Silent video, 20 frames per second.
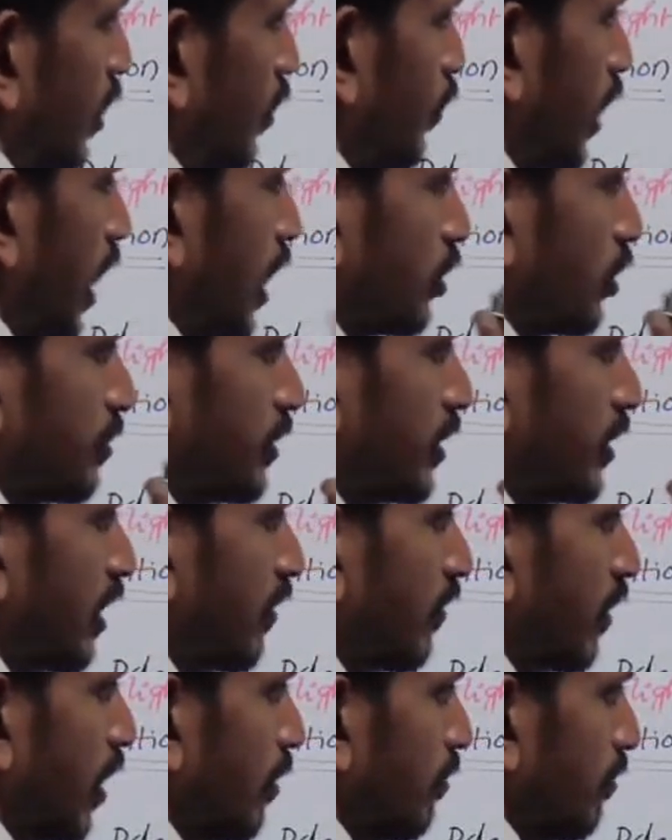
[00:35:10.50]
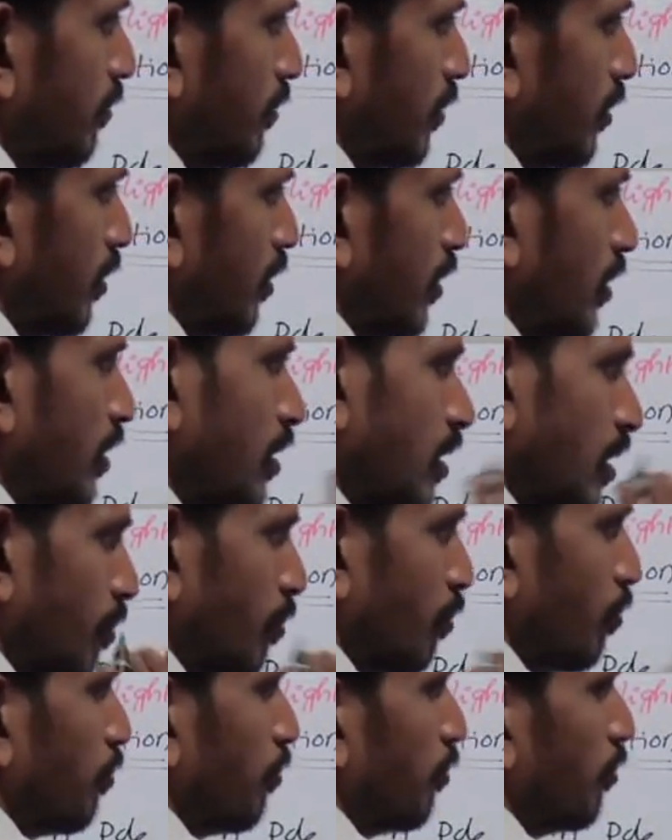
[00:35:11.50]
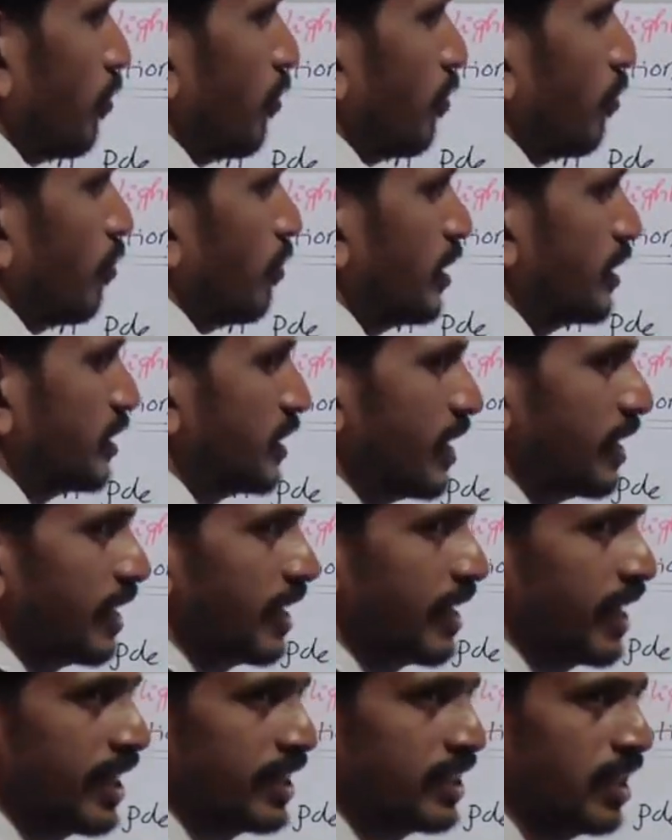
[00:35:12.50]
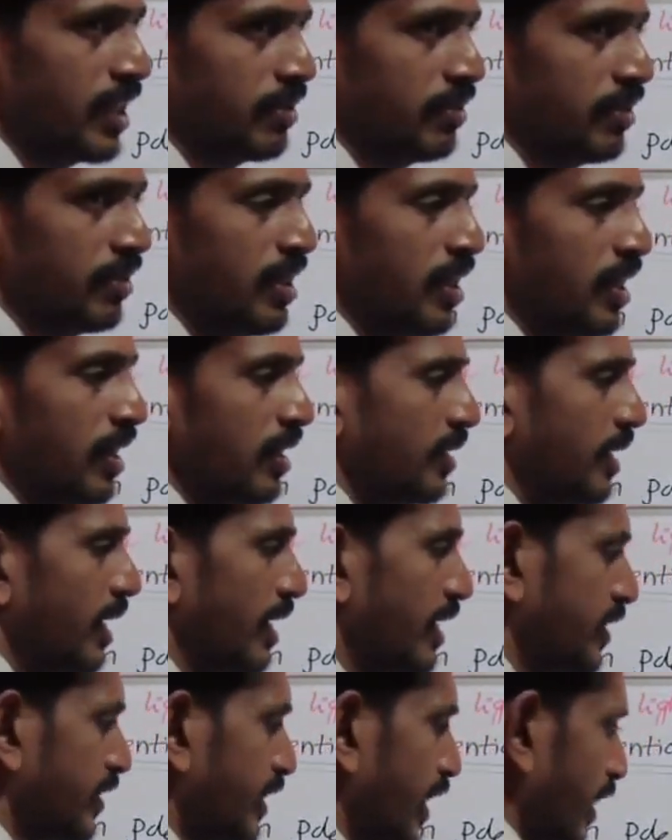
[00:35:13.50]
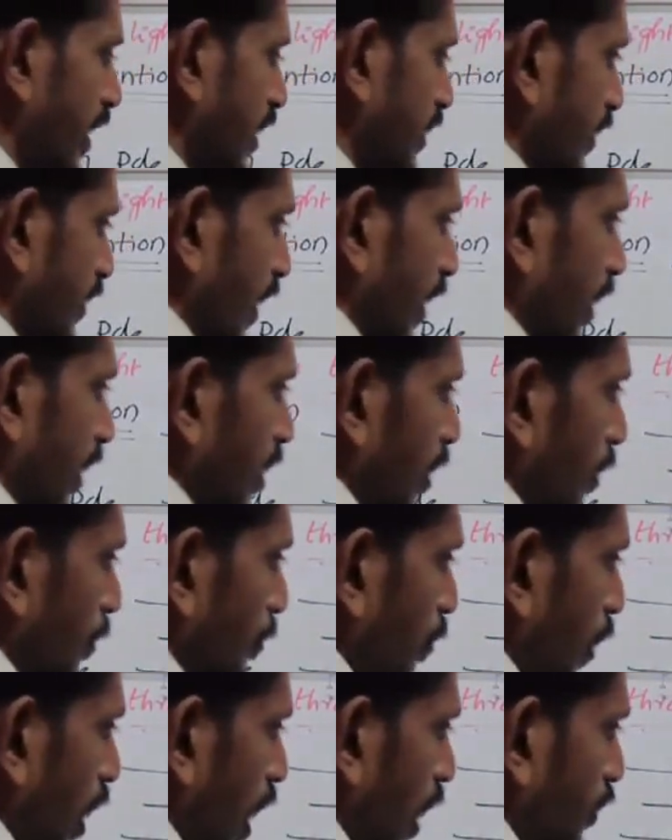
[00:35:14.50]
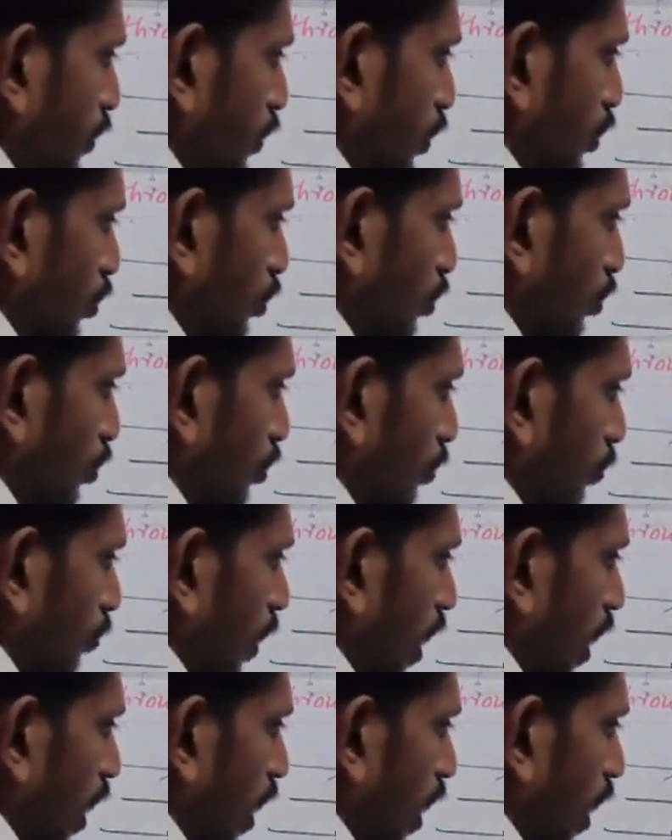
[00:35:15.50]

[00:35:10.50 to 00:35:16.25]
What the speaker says: We are also measuring from incident direction, that is taken as a positive.